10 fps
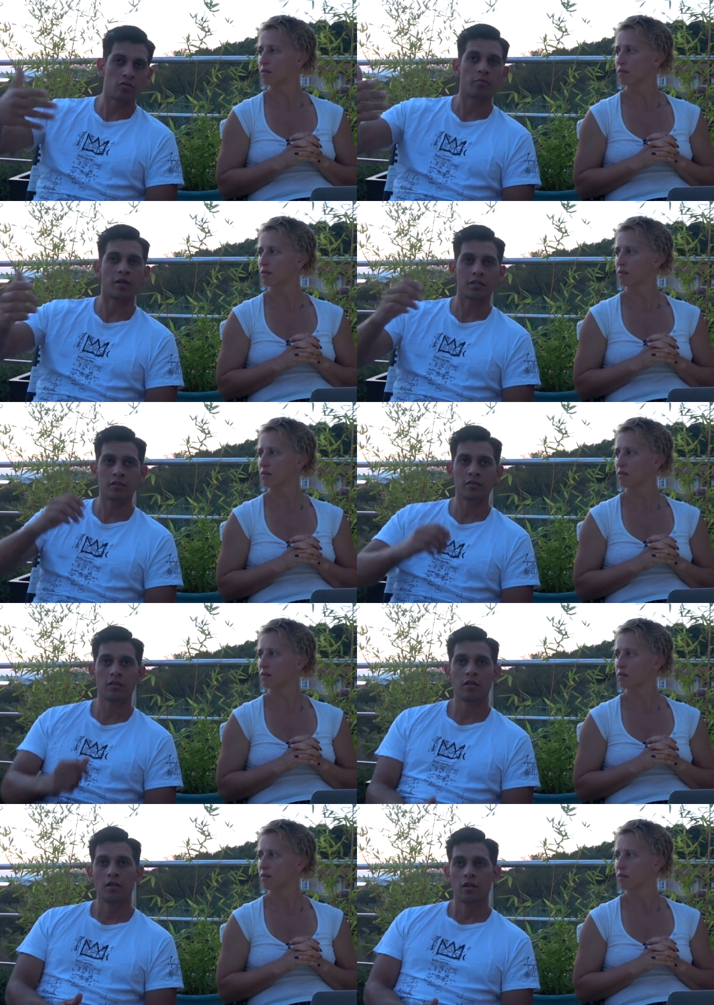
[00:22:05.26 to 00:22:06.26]
Speaker 1: to practice.
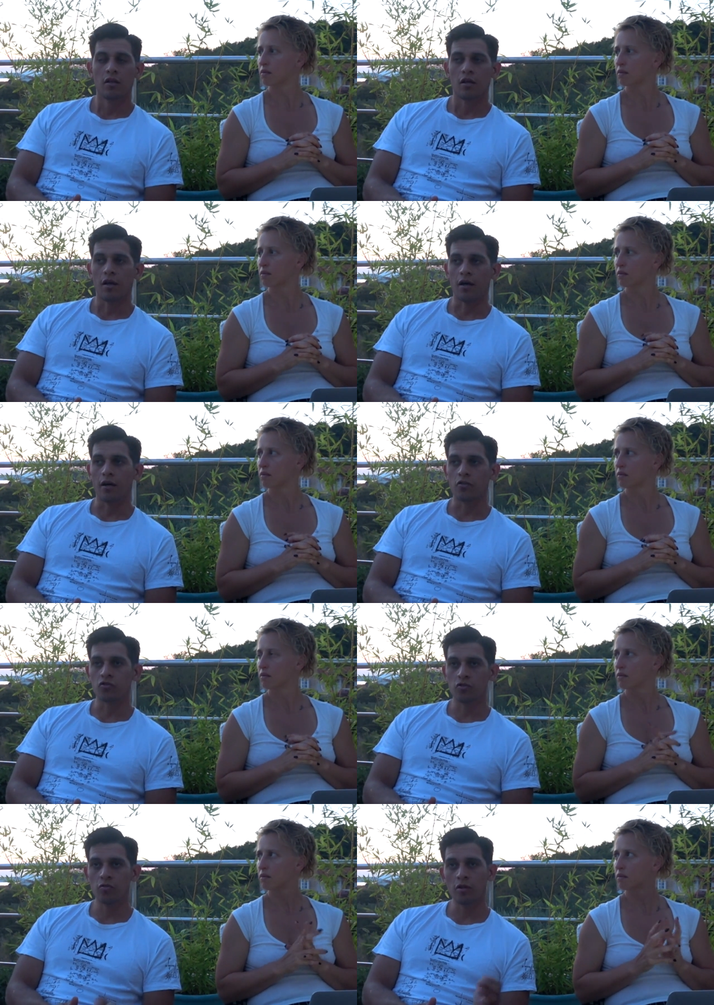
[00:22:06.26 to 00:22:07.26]
Uh,
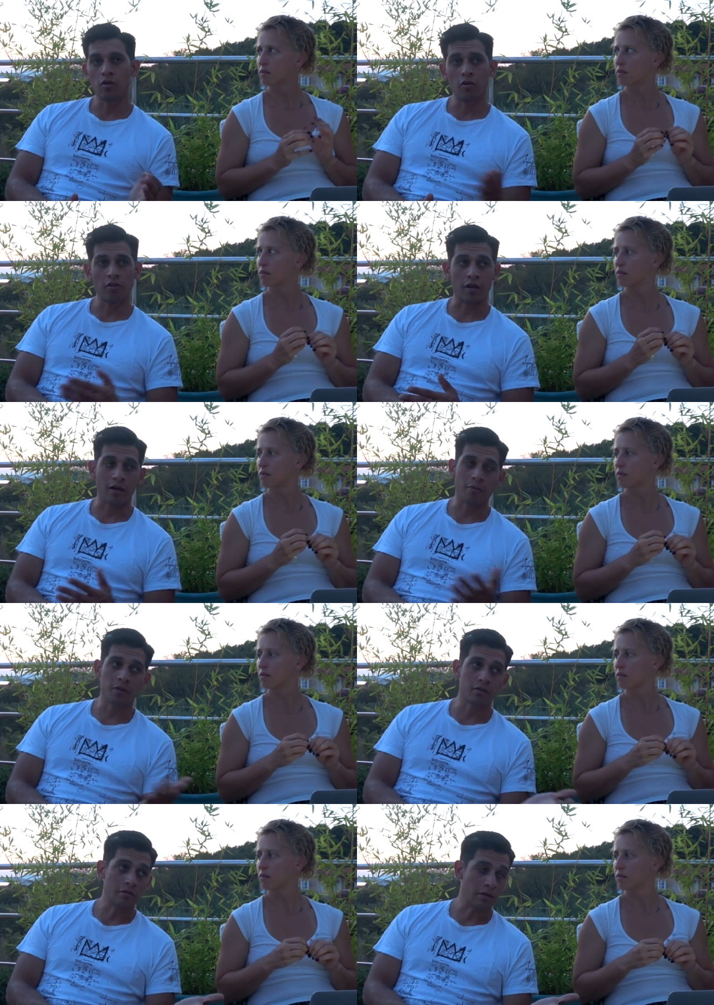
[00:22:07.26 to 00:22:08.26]
just doing all of that. I
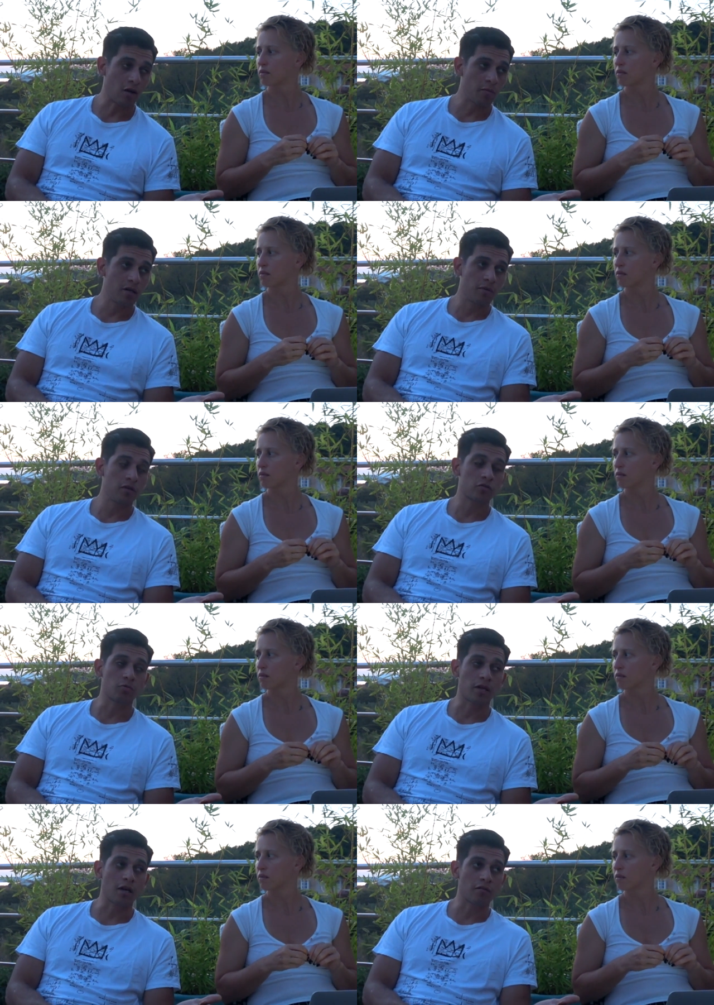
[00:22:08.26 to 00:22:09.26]
mean, how many
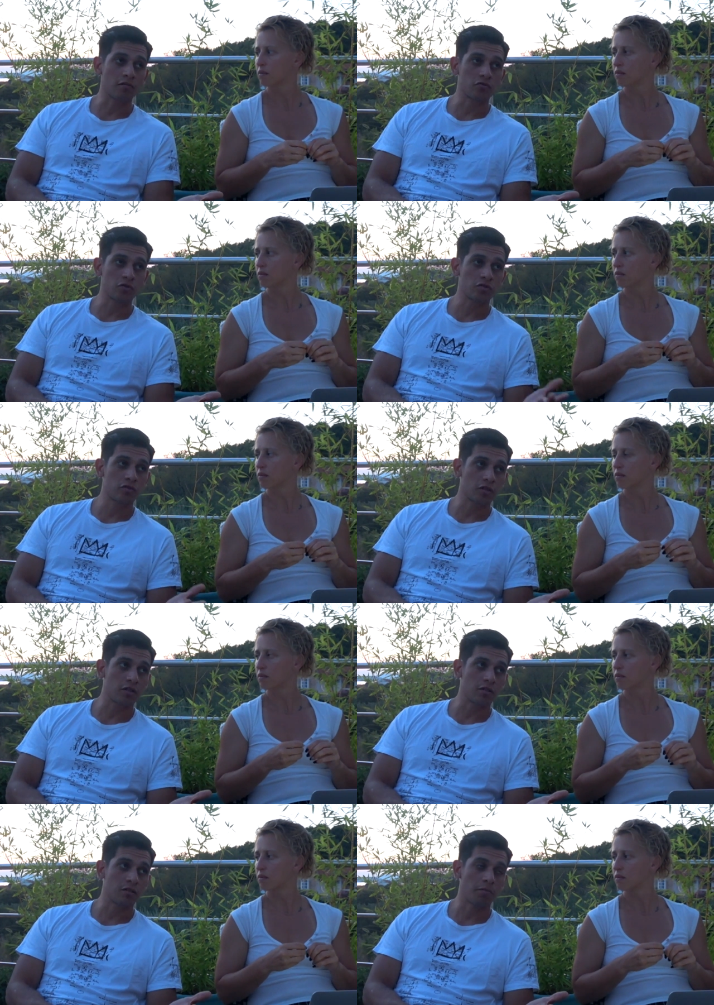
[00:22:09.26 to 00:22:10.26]
videos we have just
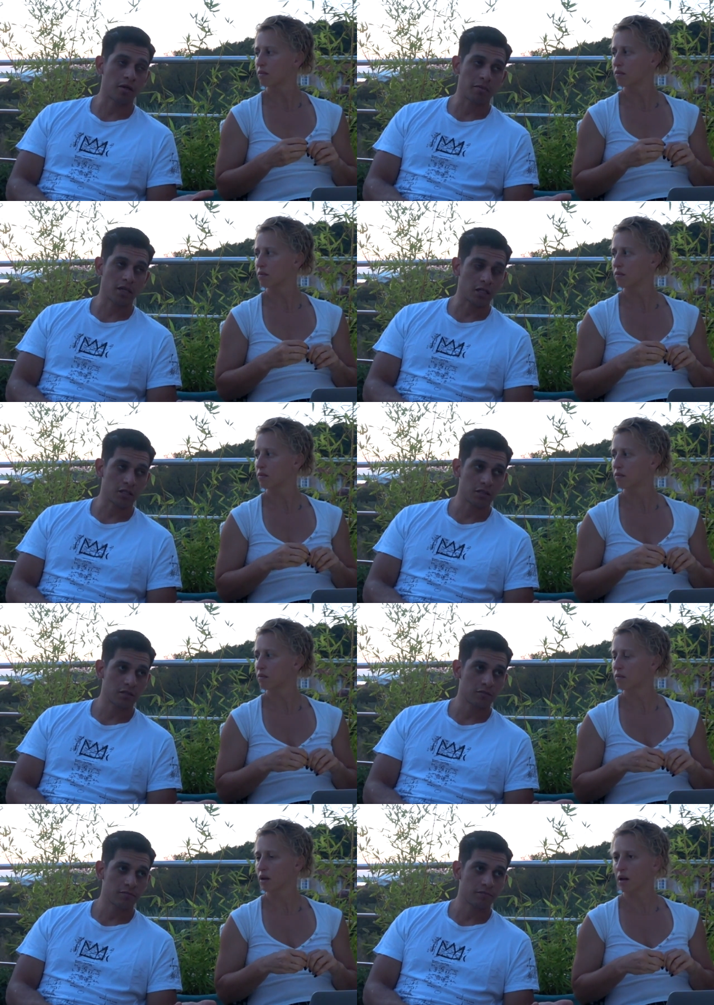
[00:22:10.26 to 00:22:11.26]
in body mechanics?
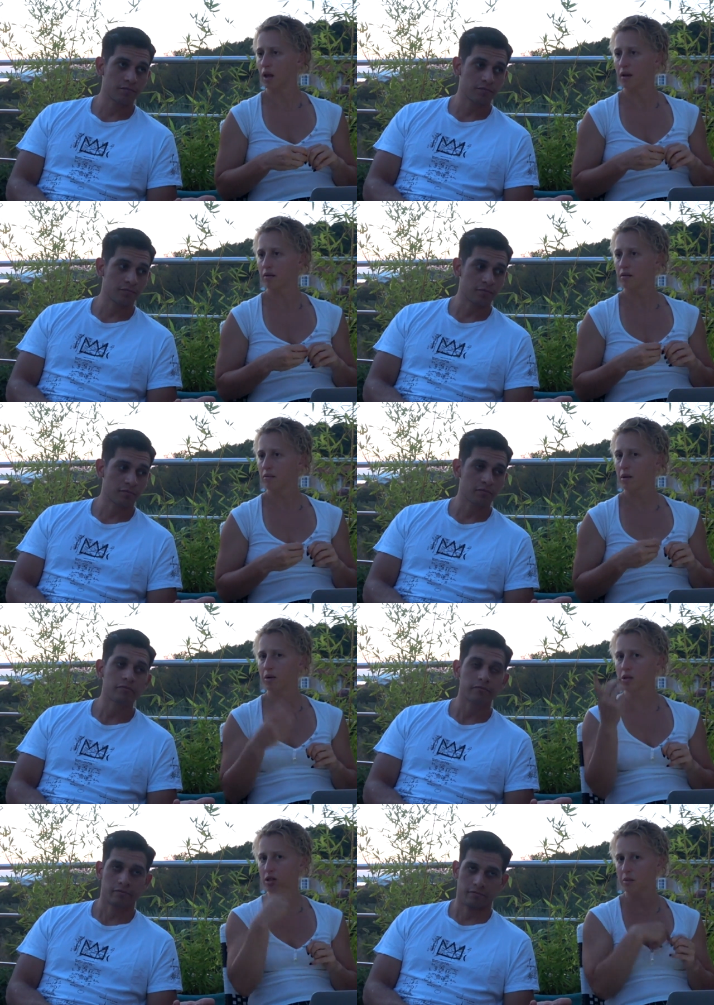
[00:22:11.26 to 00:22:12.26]
Speaker 2: A lot. But
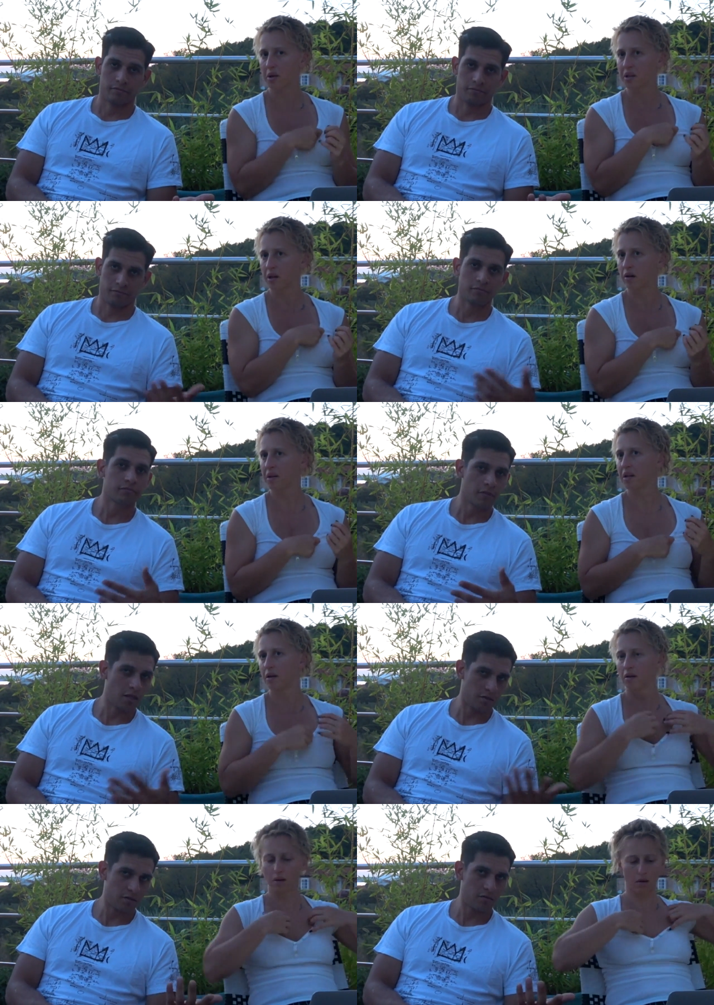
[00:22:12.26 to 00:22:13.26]
we talked about that already.
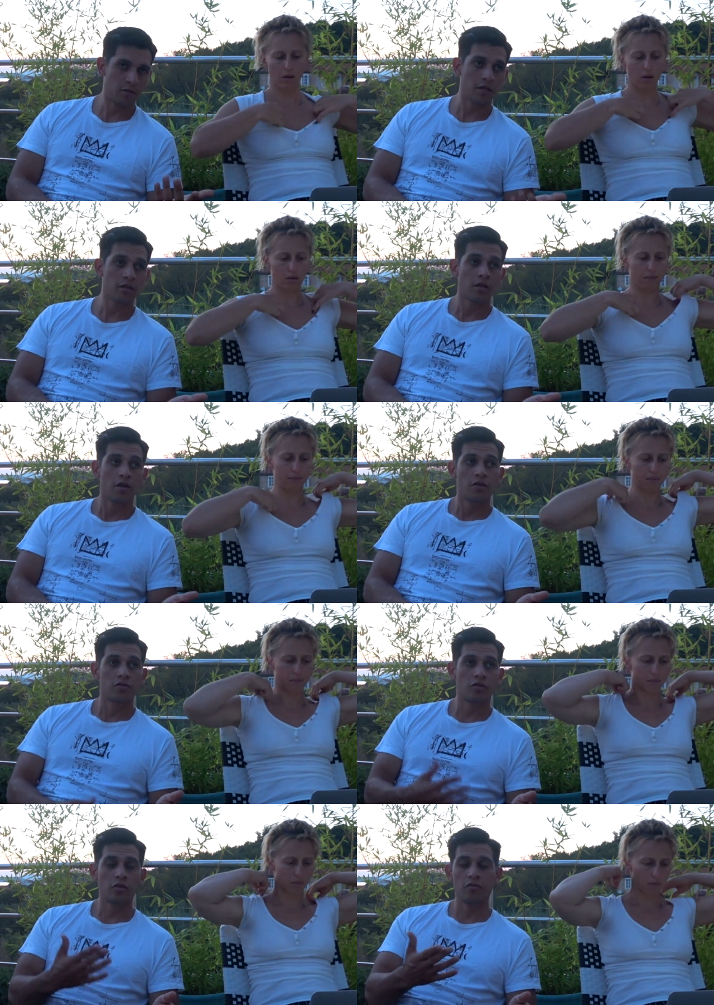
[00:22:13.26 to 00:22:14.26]
Yes,
Speaker 1: right.
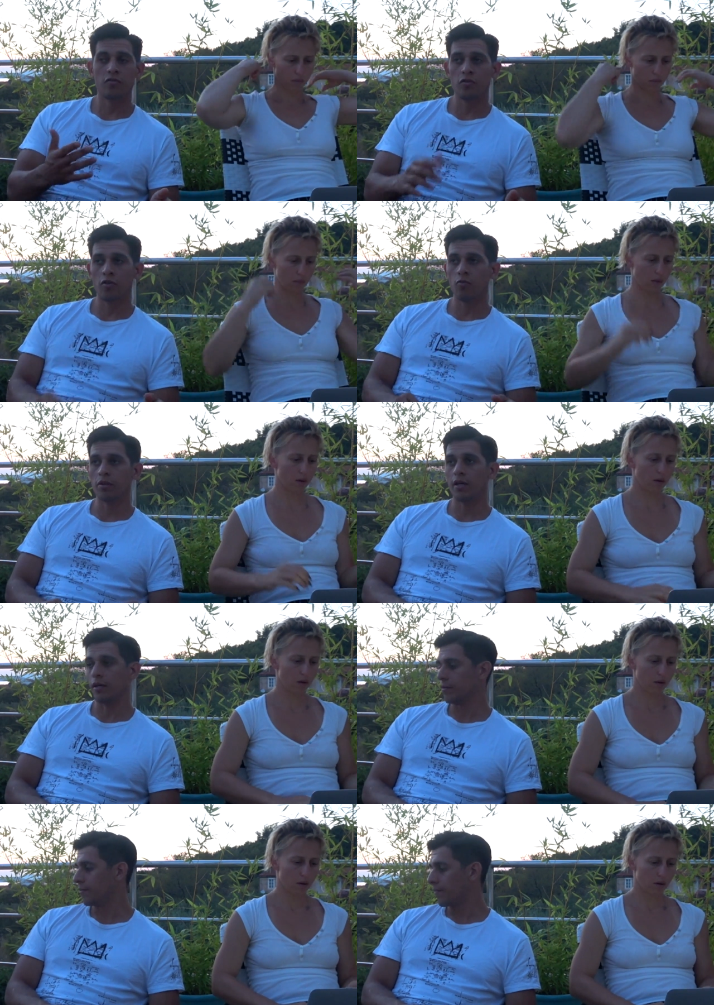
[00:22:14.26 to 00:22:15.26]
So if you go with
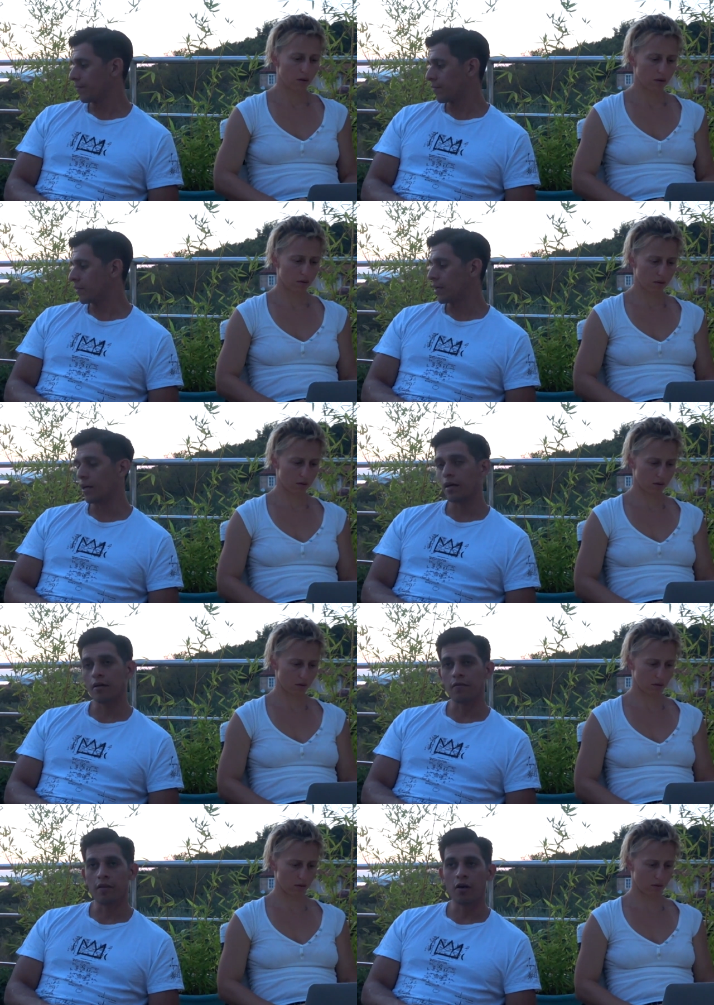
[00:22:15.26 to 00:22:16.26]
that,
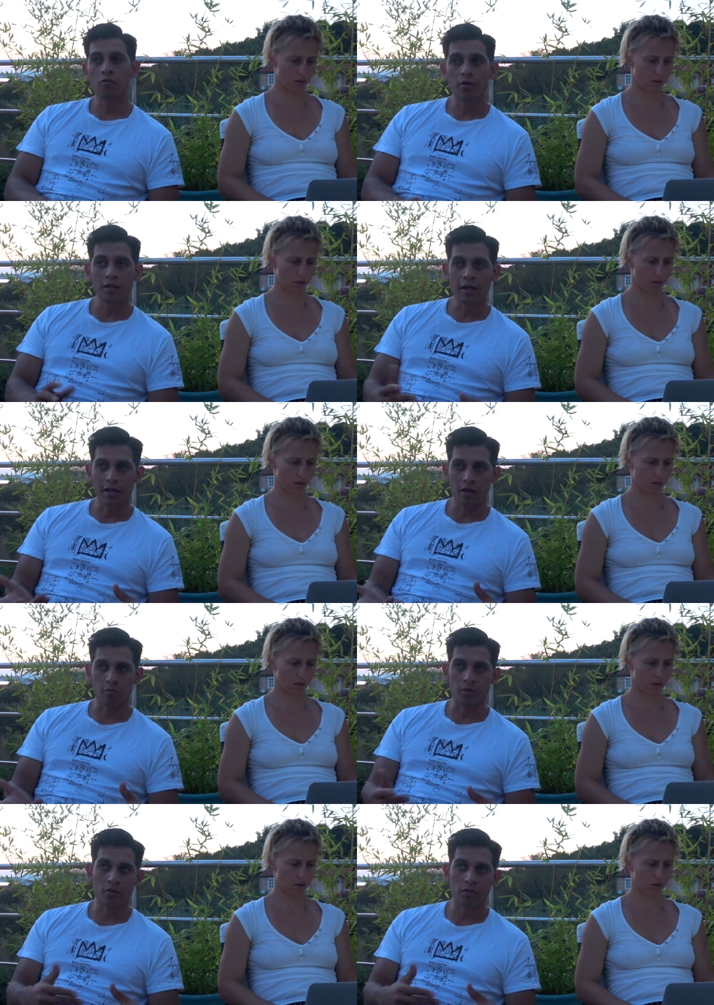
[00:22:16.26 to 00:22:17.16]
that that already can help you. You